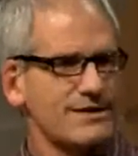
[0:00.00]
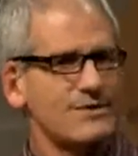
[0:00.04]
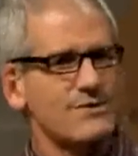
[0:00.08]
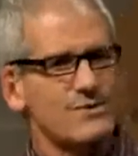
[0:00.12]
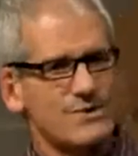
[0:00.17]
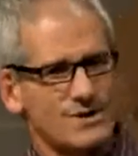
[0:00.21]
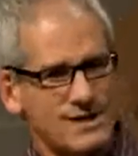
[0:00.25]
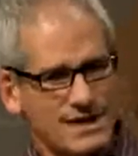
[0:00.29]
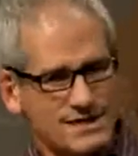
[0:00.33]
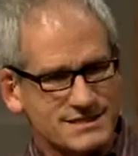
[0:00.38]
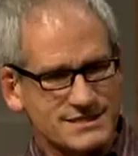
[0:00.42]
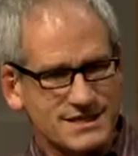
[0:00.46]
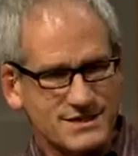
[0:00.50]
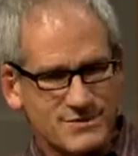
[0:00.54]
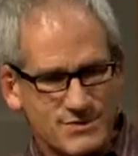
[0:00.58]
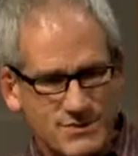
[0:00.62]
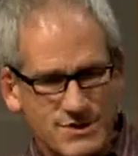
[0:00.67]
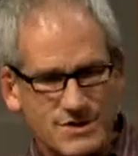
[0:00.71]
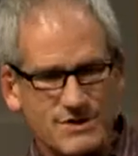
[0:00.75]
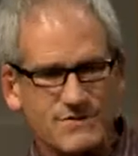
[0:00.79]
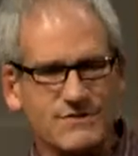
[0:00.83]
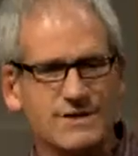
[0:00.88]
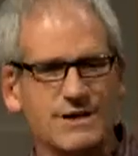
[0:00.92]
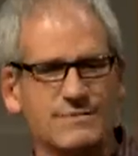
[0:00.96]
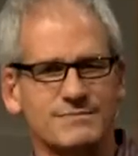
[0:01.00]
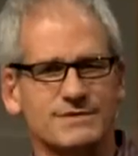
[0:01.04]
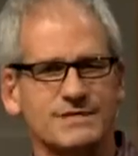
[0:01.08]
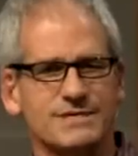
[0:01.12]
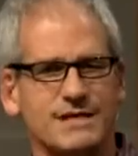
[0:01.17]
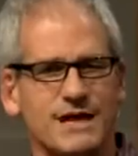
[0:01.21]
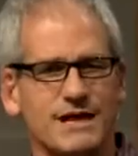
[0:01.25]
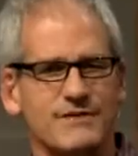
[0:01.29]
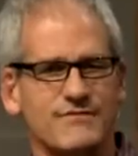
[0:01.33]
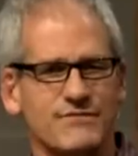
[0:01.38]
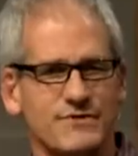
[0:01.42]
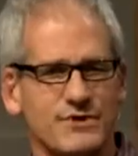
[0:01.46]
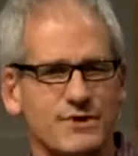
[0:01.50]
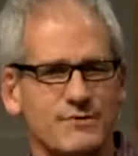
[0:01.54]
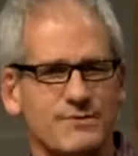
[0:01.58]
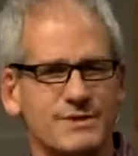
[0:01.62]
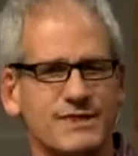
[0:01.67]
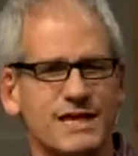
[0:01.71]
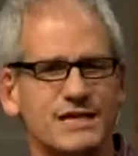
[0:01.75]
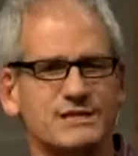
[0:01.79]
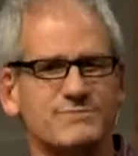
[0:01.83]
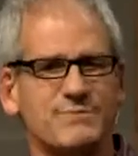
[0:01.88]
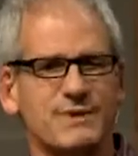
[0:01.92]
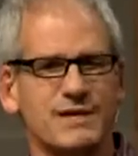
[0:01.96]
Well, yes, he would have come to die for you, but
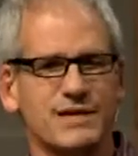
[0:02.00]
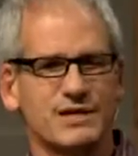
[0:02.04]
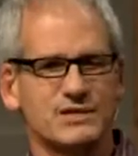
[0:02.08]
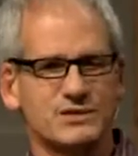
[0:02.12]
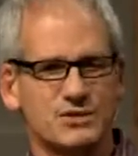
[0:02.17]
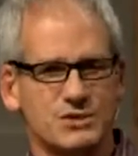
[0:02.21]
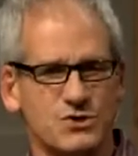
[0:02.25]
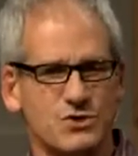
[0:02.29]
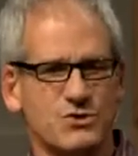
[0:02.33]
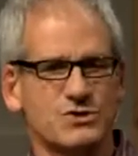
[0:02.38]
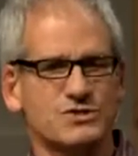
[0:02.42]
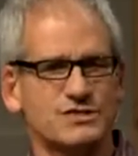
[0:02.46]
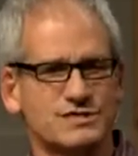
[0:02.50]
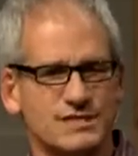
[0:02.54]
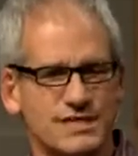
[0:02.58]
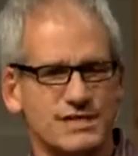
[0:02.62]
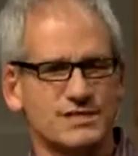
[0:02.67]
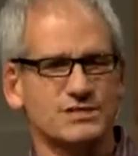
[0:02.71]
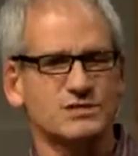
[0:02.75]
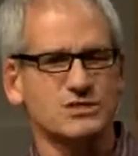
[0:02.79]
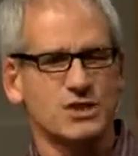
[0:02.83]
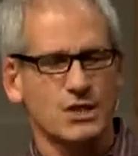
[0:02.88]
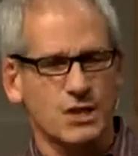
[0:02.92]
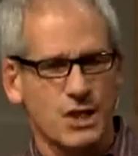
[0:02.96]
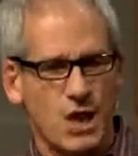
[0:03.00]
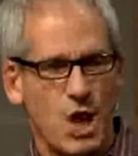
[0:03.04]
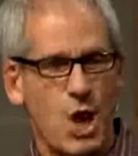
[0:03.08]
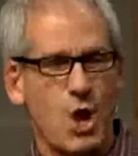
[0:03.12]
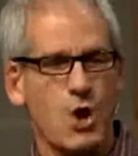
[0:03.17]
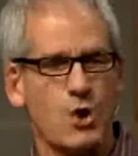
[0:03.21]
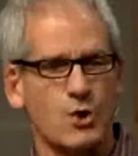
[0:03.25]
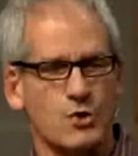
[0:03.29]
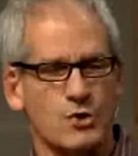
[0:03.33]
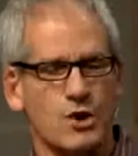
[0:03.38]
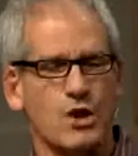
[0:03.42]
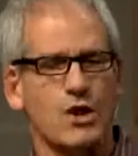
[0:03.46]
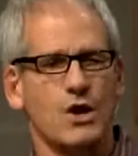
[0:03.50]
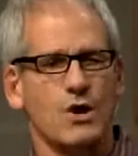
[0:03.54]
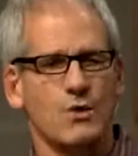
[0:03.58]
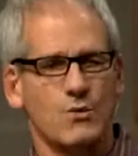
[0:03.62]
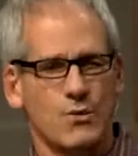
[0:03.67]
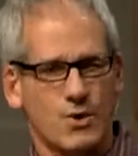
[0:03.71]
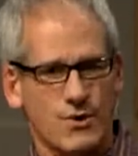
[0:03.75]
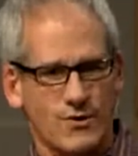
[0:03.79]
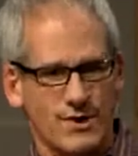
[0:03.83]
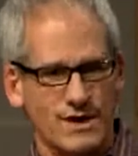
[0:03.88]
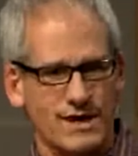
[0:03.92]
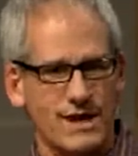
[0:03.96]
that's because your sins alone
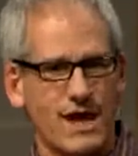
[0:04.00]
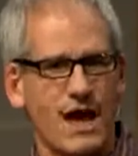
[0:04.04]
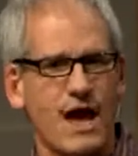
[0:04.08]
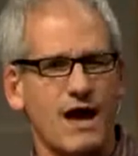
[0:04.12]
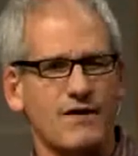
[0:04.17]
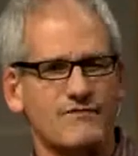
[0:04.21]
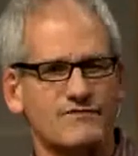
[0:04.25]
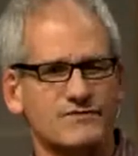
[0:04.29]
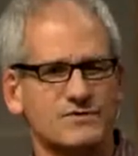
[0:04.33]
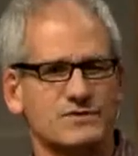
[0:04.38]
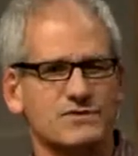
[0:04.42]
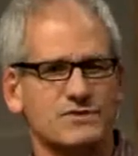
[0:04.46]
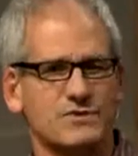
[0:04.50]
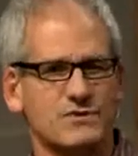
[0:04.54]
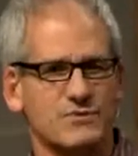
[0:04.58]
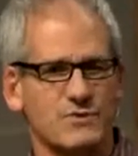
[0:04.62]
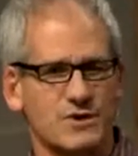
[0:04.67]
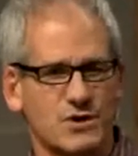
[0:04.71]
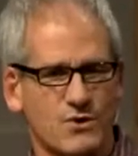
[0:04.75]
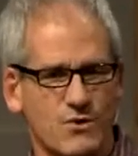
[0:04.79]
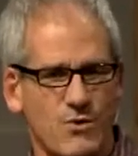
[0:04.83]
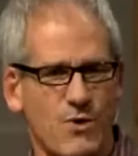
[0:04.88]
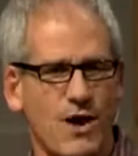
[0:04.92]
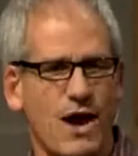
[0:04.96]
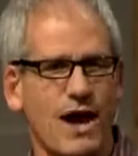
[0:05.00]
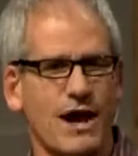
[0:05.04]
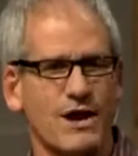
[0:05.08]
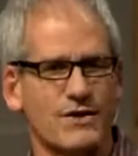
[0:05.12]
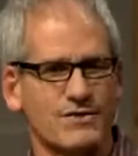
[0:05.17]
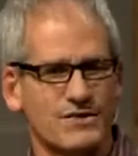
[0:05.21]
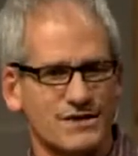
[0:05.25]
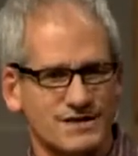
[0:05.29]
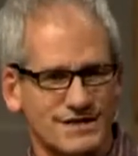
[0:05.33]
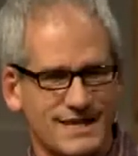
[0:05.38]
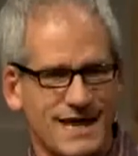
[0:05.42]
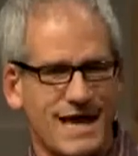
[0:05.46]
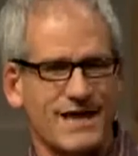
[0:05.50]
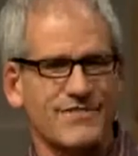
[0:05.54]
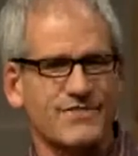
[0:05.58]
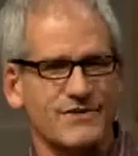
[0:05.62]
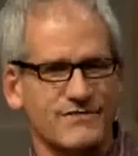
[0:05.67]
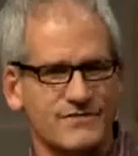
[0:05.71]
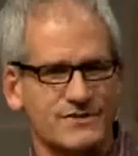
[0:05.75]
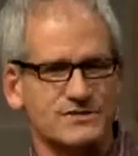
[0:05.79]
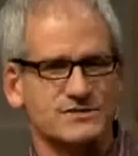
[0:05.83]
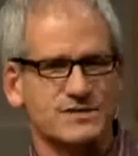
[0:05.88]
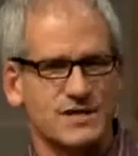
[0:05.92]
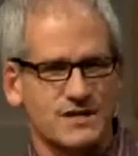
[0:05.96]
were enough to require the death of
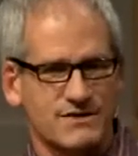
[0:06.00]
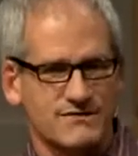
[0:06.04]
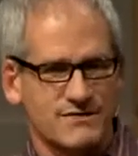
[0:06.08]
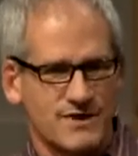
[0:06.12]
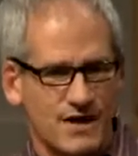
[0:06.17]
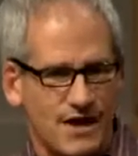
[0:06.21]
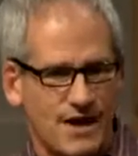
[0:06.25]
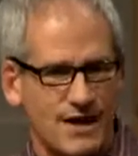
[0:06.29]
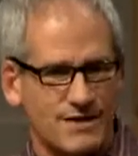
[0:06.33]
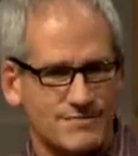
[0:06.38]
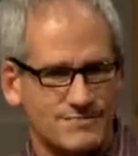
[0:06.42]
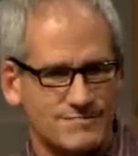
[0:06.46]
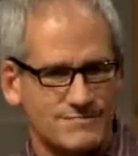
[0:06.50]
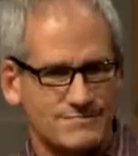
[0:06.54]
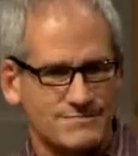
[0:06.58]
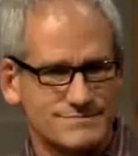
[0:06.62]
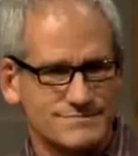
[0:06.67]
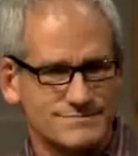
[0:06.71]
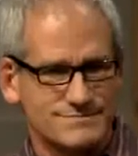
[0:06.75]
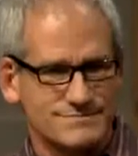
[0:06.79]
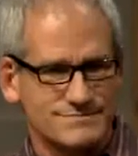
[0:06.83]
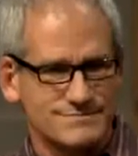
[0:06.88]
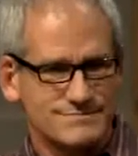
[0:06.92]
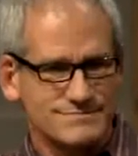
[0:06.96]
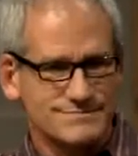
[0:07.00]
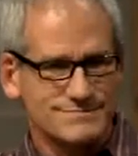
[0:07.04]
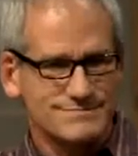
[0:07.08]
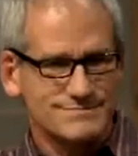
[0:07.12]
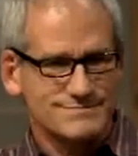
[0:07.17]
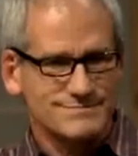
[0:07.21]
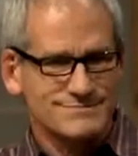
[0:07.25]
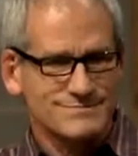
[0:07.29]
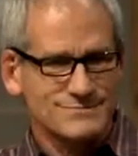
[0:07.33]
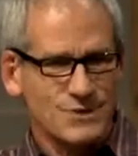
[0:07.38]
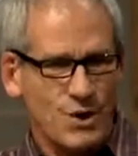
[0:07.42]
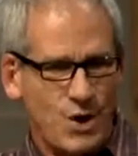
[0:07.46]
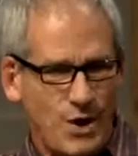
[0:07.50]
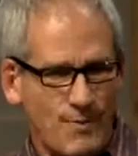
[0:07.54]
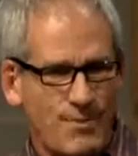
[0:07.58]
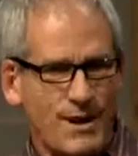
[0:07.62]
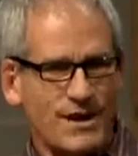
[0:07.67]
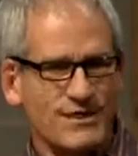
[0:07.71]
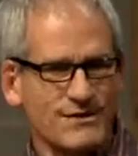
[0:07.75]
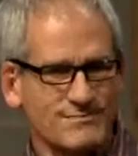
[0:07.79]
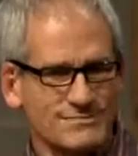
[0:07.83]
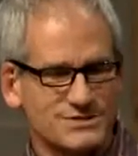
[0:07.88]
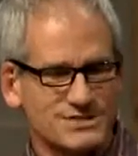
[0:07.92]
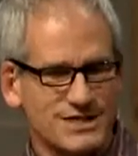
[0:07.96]
the Son of God all by
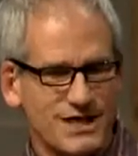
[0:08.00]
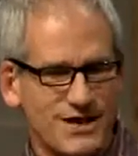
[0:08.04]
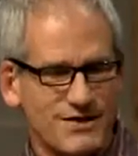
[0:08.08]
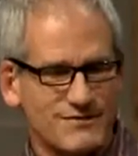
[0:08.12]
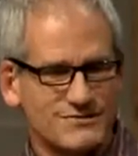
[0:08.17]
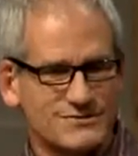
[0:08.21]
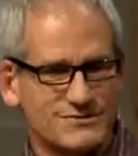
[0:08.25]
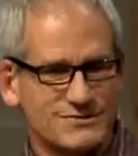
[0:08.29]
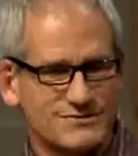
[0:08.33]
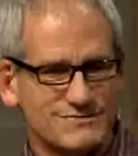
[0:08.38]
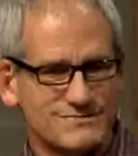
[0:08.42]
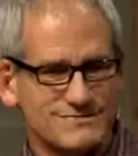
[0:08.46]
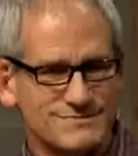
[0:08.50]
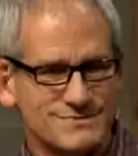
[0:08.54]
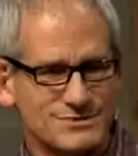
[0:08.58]
themselves.